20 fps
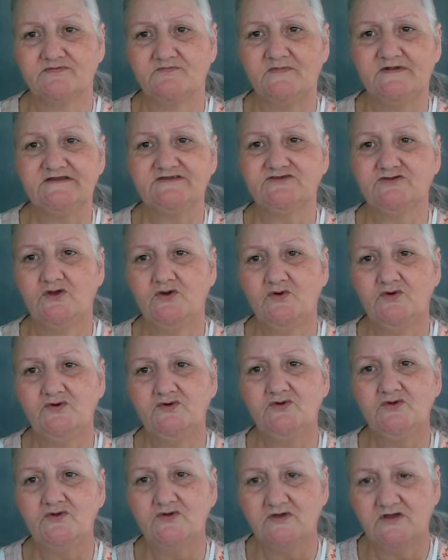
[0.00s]
My
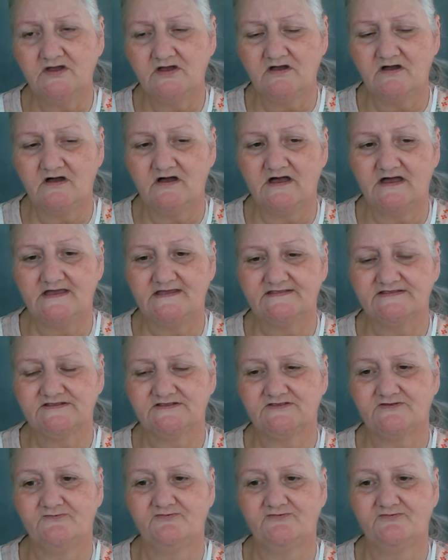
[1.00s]
total cost